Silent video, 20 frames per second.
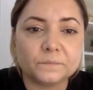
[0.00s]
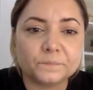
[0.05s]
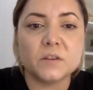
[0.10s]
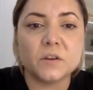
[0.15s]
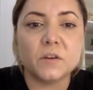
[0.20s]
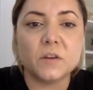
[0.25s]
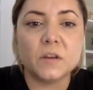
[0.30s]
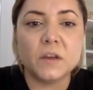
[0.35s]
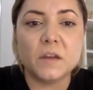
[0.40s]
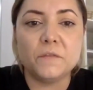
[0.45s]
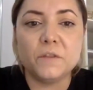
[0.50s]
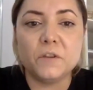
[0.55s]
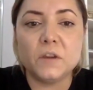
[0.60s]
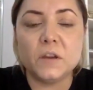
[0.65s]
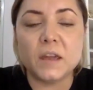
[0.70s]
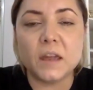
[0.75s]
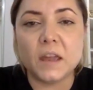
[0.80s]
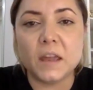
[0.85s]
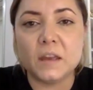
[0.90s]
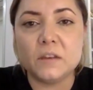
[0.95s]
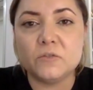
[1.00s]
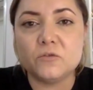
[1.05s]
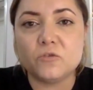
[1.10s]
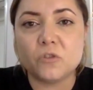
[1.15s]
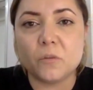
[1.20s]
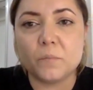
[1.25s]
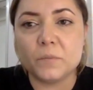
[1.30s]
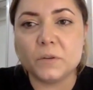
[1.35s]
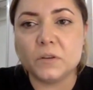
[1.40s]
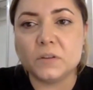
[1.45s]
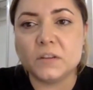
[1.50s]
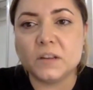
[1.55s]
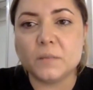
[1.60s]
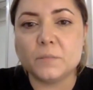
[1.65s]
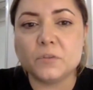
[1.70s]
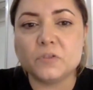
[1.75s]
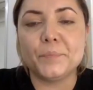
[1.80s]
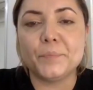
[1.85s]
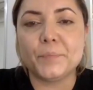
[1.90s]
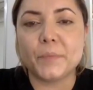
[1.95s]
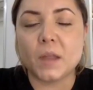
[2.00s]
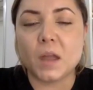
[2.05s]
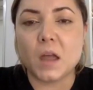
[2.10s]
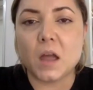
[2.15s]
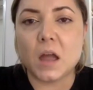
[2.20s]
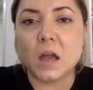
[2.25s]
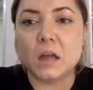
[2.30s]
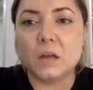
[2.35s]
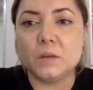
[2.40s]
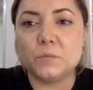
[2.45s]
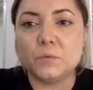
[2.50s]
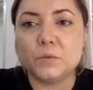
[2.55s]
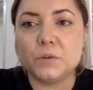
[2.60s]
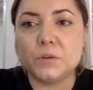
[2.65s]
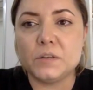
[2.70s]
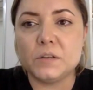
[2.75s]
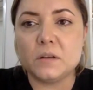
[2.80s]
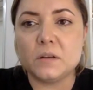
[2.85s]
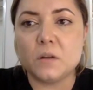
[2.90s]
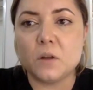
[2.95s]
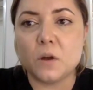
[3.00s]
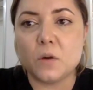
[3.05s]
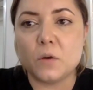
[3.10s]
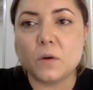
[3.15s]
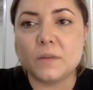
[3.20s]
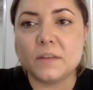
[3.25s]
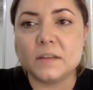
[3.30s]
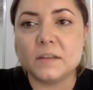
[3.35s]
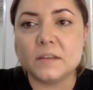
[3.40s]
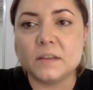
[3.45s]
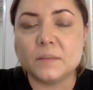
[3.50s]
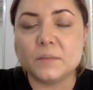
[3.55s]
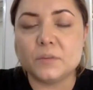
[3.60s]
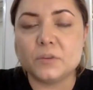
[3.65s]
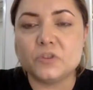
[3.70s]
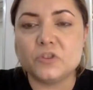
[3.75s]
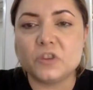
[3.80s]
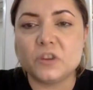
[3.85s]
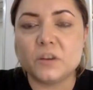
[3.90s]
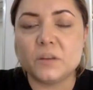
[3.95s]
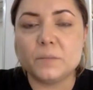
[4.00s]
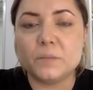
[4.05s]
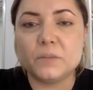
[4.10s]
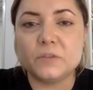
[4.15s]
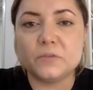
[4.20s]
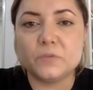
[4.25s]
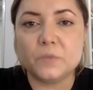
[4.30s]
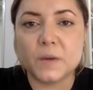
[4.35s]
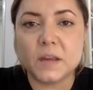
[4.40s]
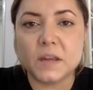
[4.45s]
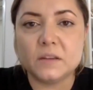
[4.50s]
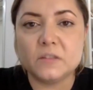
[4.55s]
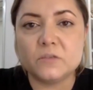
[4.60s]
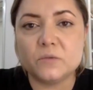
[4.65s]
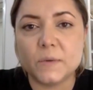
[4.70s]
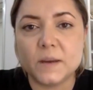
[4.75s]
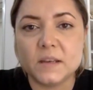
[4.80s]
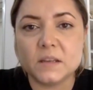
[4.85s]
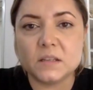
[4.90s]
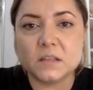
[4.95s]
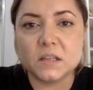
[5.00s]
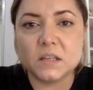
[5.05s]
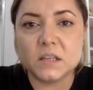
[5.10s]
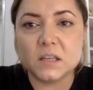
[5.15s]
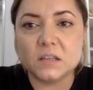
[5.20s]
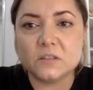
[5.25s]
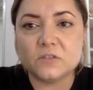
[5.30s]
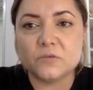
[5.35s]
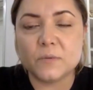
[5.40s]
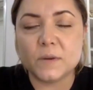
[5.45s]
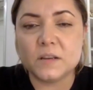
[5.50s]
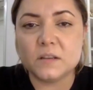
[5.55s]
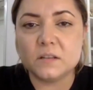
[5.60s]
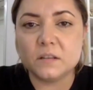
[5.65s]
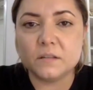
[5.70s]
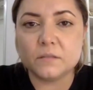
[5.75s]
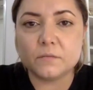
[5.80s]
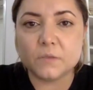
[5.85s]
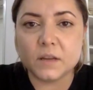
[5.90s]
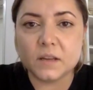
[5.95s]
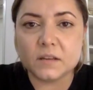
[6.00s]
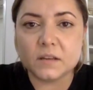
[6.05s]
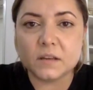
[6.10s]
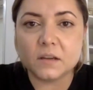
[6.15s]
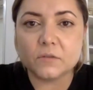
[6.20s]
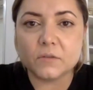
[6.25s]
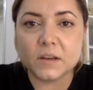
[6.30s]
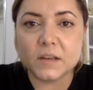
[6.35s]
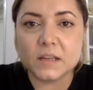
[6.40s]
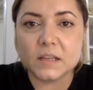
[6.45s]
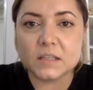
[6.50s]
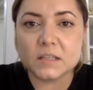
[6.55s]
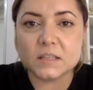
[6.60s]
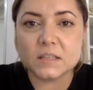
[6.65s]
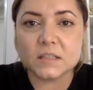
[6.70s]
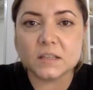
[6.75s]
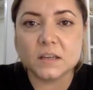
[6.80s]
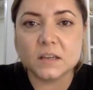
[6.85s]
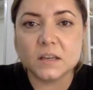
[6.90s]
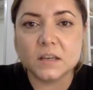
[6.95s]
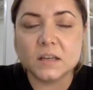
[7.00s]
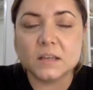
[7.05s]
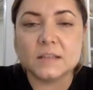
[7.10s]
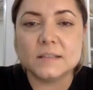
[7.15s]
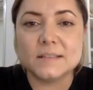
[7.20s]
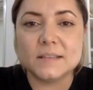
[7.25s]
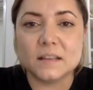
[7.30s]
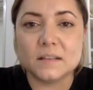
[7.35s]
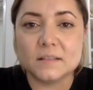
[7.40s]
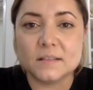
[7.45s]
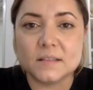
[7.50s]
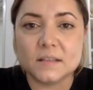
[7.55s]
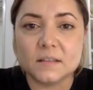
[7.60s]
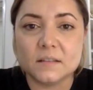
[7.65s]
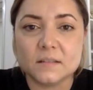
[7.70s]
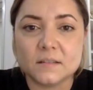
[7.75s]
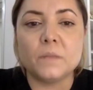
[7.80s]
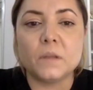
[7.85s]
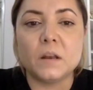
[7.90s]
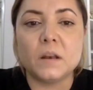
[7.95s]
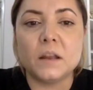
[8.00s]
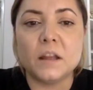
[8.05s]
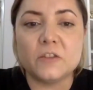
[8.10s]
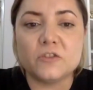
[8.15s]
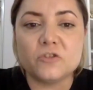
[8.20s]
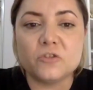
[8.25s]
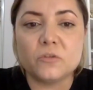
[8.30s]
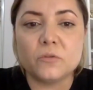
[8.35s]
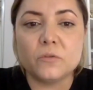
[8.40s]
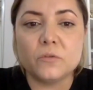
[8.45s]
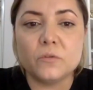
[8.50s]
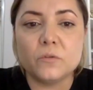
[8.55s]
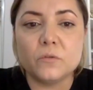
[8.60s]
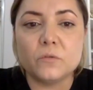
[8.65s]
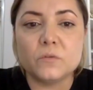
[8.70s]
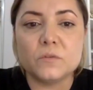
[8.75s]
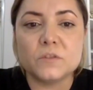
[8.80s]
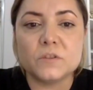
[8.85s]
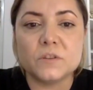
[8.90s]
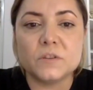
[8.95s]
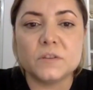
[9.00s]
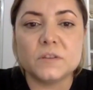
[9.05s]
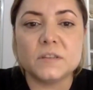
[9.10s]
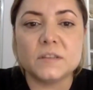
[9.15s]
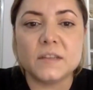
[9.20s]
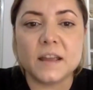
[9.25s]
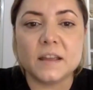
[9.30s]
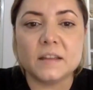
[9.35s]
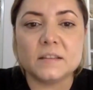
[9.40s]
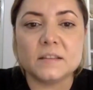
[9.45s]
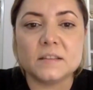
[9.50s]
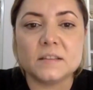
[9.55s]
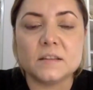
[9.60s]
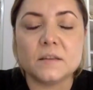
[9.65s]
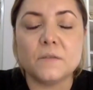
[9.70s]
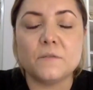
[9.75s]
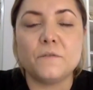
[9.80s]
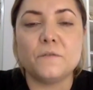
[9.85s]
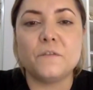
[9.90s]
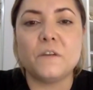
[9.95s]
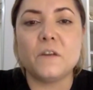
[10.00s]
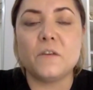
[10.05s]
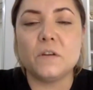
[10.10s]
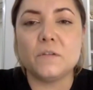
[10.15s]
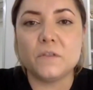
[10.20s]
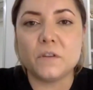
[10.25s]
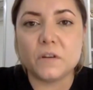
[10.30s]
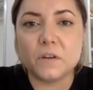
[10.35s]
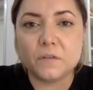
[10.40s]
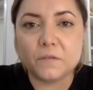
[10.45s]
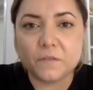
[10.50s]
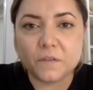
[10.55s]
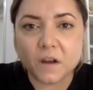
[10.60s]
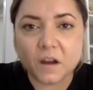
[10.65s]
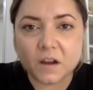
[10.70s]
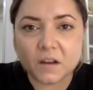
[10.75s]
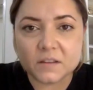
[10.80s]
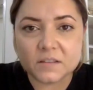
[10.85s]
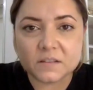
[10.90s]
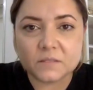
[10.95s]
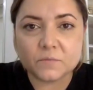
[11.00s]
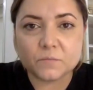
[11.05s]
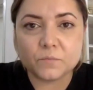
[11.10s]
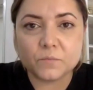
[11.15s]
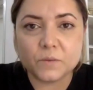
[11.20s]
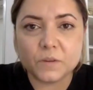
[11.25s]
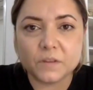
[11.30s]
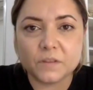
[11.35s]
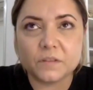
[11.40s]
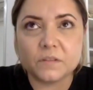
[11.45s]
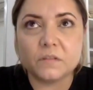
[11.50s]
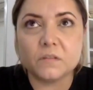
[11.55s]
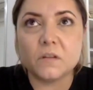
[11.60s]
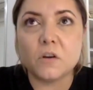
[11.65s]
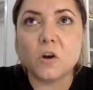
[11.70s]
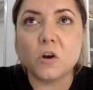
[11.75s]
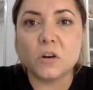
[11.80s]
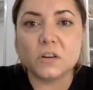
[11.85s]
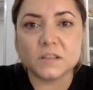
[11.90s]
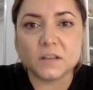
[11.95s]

If you can drop your temperature, I would lower that temperature between 20 and 23 degrees Celsius. Lash glue also sets very, very fast with hotter